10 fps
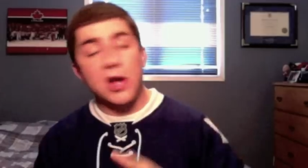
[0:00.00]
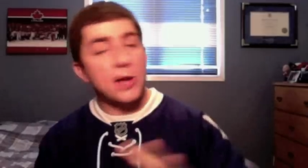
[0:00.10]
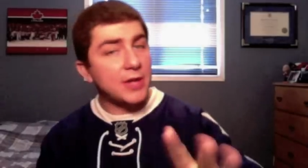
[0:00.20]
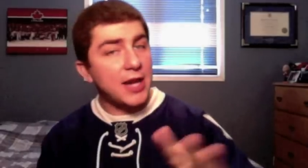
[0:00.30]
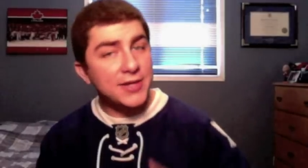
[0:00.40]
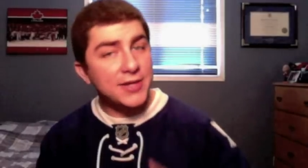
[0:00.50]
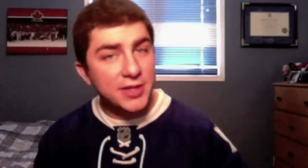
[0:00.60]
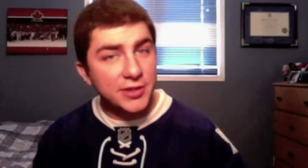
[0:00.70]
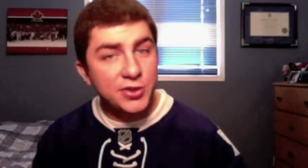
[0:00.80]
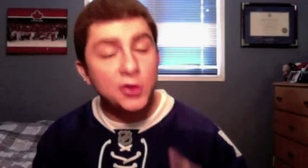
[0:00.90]
I'm going to ask
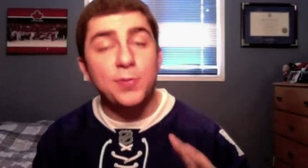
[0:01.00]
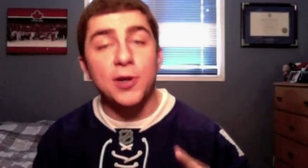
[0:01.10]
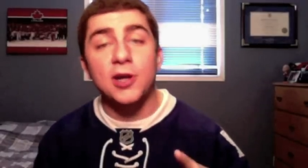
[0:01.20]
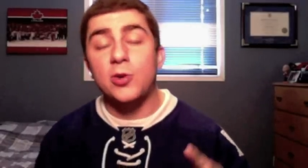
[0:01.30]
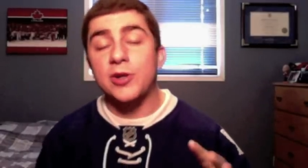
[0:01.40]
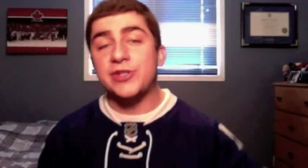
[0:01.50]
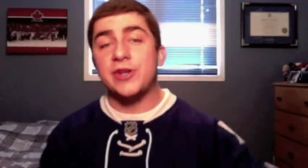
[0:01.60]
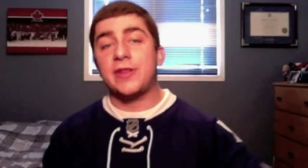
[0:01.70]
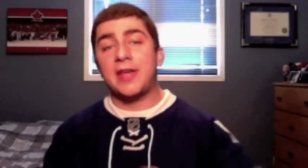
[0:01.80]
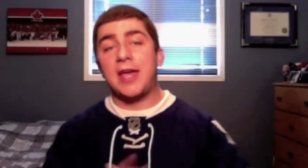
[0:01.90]
you a two-part question
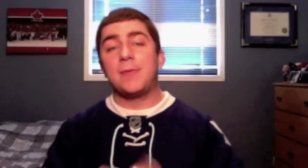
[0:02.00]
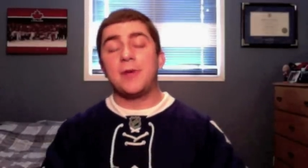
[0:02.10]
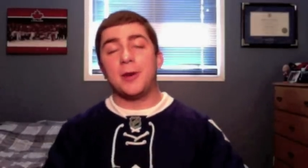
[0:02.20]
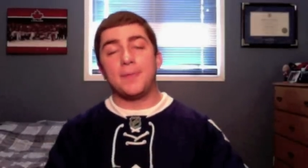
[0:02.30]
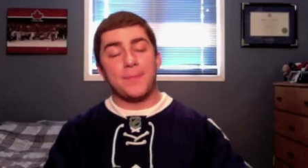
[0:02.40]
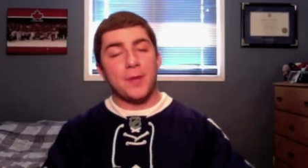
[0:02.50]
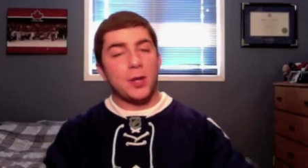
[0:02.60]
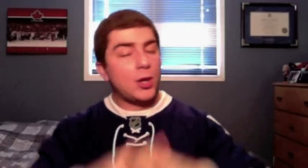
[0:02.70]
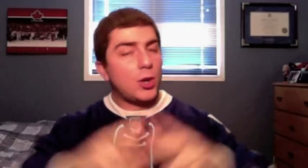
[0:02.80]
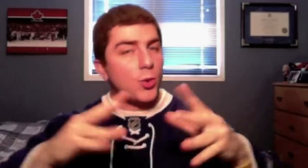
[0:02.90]
of the game here.
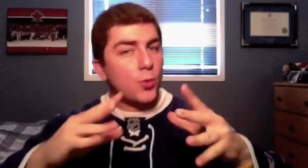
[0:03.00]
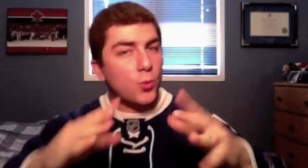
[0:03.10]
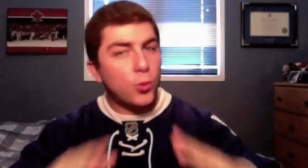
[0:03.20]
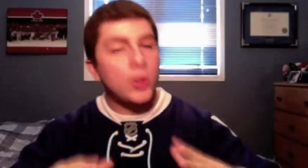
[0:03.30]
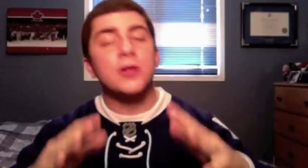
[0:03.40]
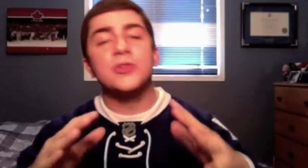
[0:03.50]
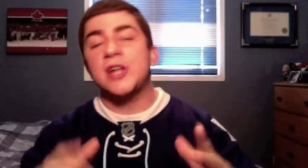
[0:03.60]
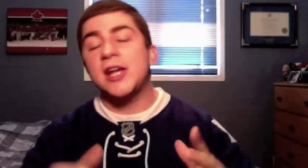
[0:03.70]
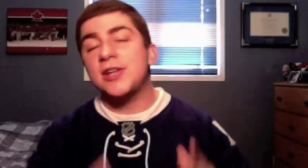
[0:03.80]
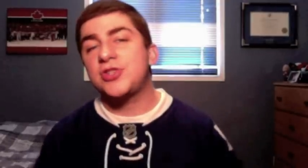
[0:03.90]
Will
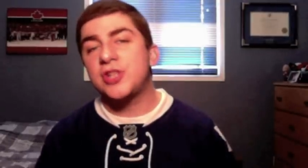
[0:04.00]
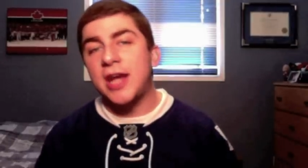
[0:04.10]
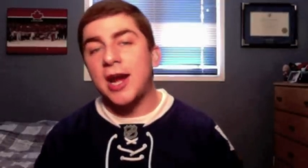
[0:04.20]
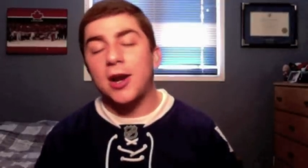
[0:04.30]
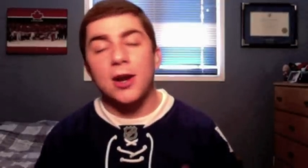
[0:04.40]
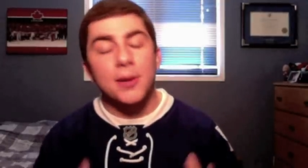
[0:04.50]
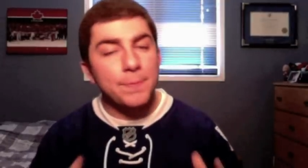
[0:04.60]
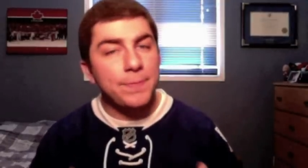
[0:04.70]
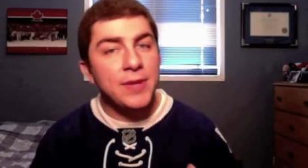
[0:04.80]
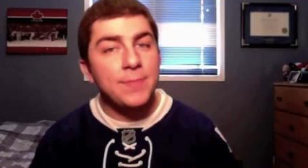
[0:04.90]
J.S. Giguere
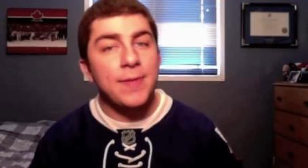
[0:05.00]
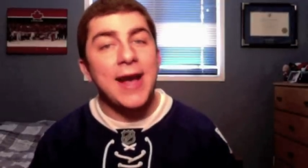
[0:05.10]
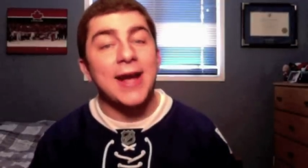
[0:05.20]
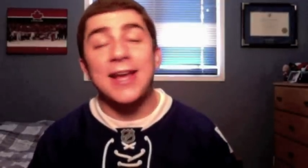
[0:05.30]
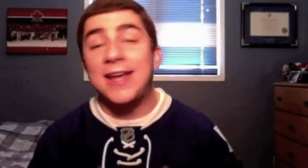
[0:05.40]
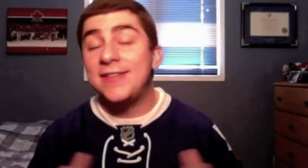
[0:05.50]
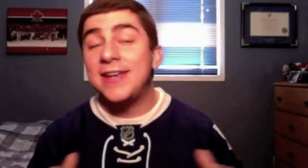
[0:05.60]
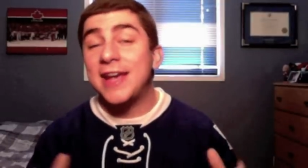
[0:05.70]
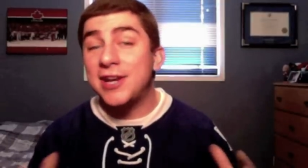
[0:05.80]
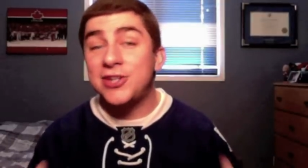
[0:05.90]
be back in
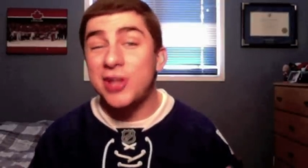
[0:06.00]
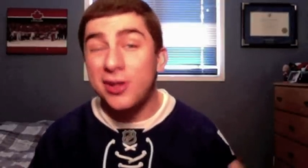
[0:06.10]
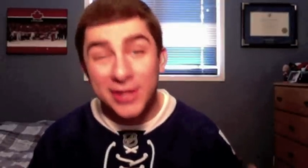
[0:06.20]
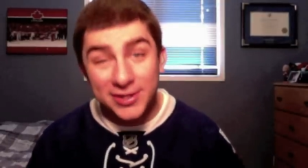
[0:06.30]
the NHL next